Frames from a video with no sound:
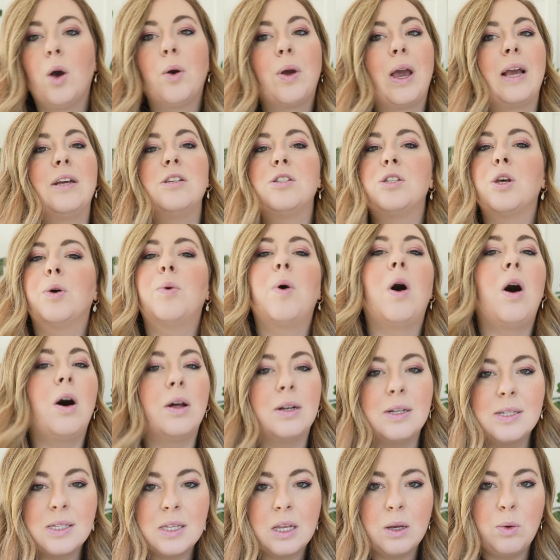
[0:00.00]
Okay, so
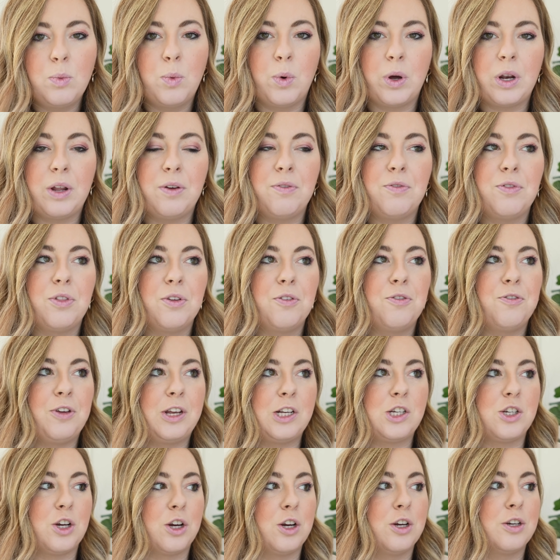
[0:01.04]
honestly, one of the
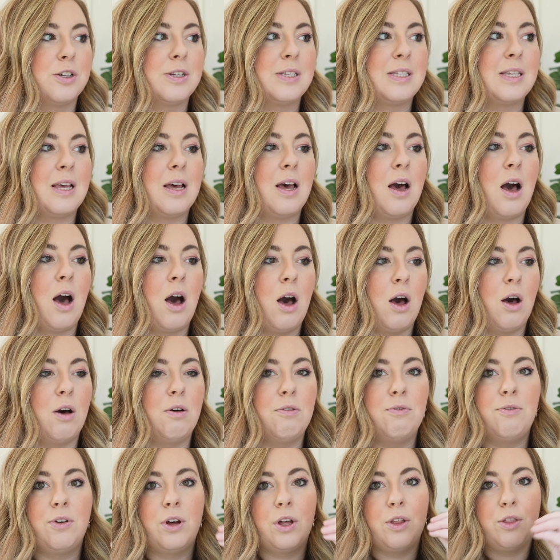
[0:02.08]
features
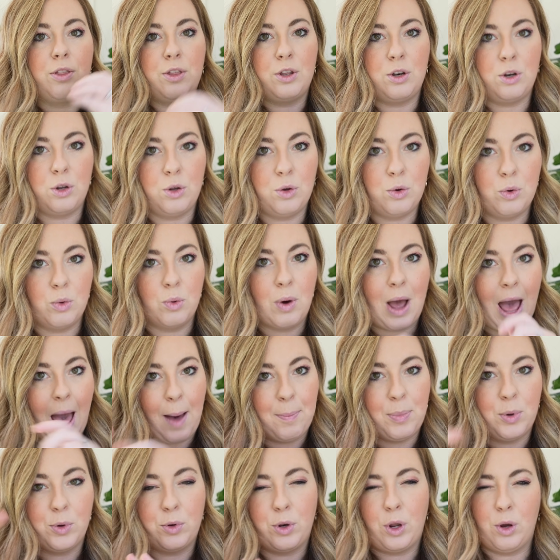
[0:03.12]
of the new
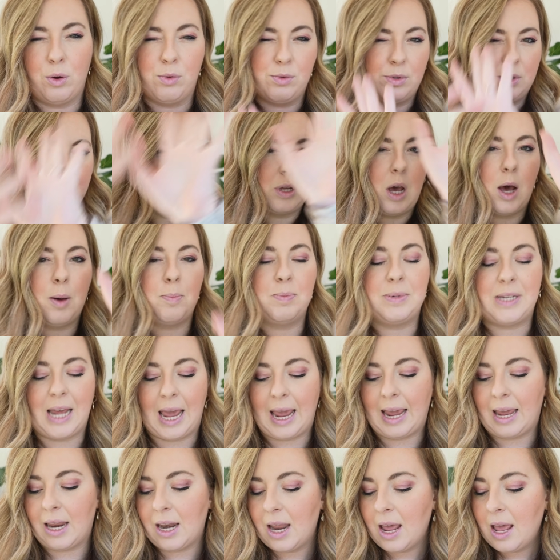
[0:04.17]
Apple Notes
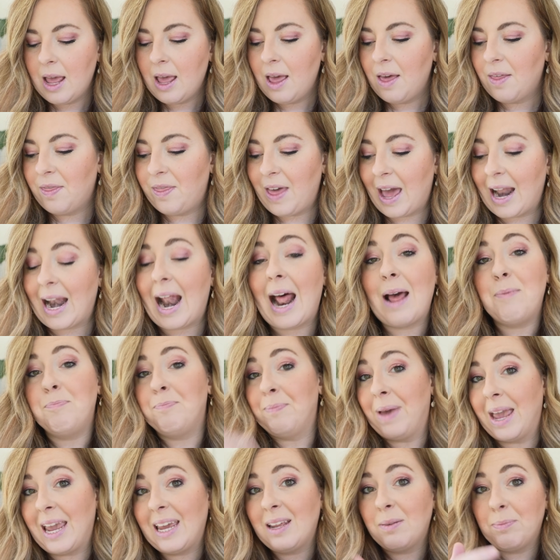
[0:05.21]
update that
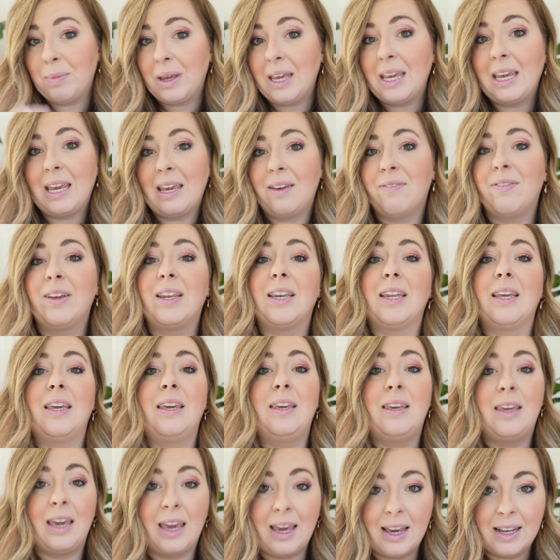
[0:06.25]
made me even
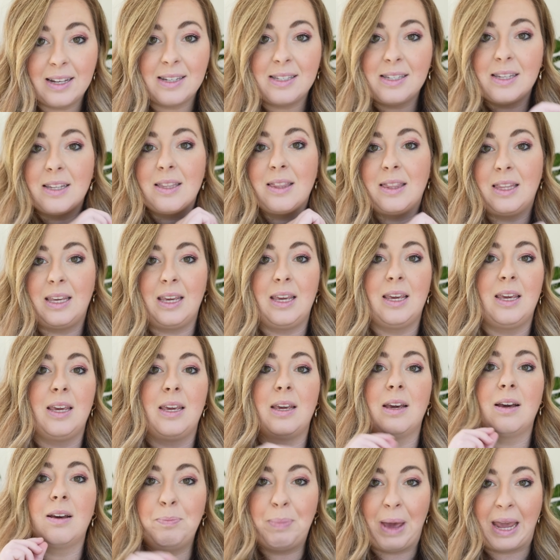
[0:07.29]
get
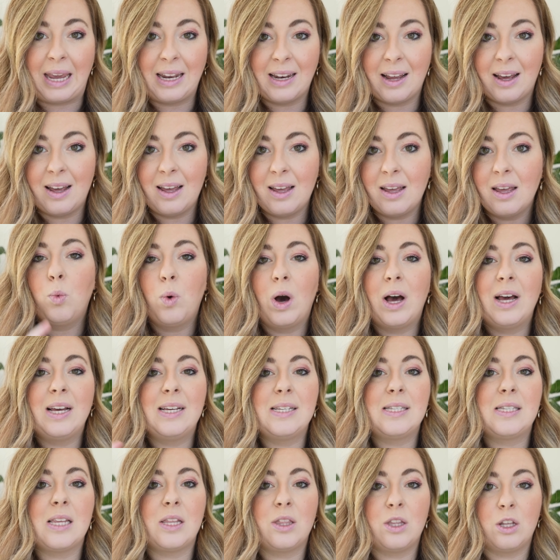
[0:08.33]
the beta
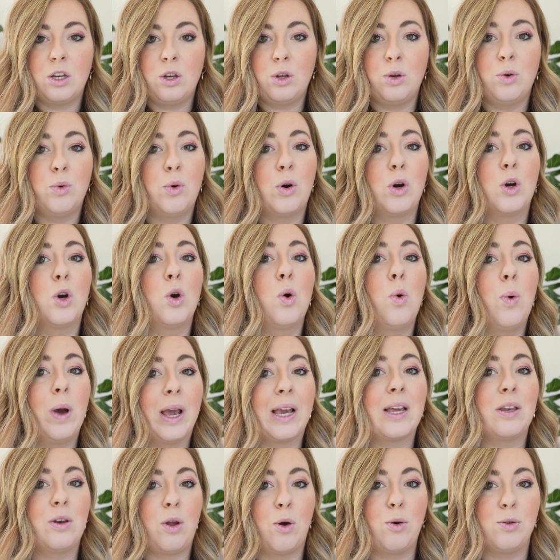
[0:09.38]
was the new
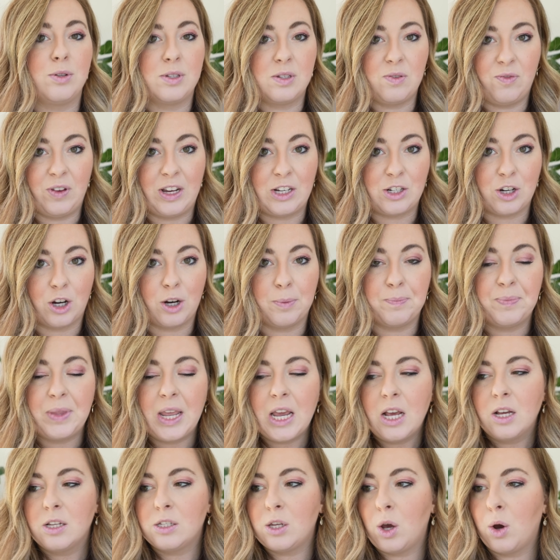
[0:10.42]
Quick Notes feature.
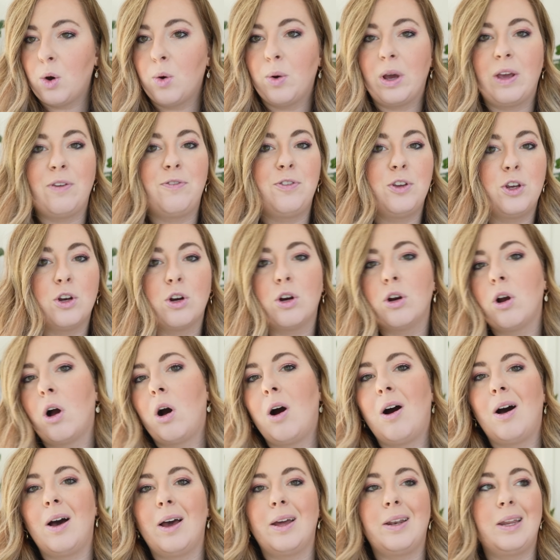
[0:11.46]
So if you're
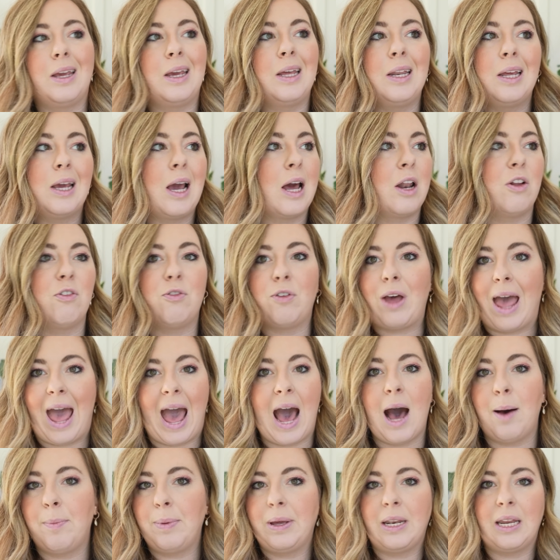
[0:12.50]
on any kind of
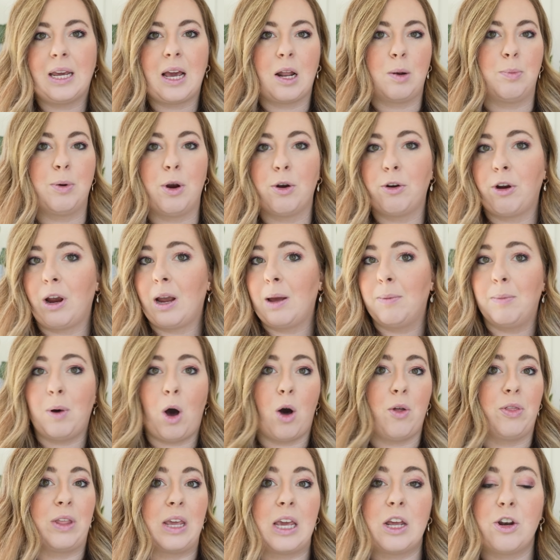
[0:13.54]
app, any kind of program
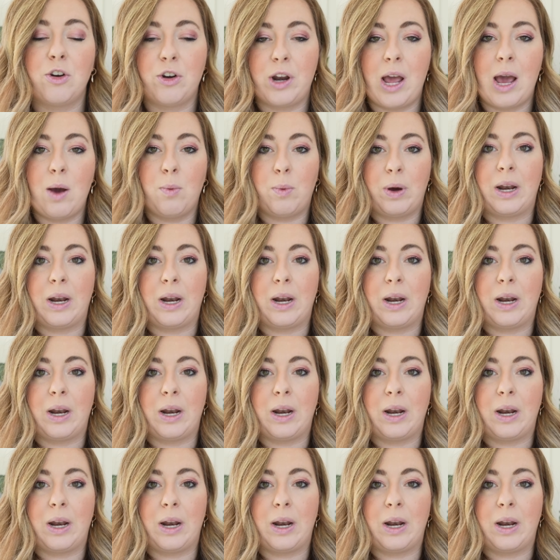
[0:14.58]
on the internet,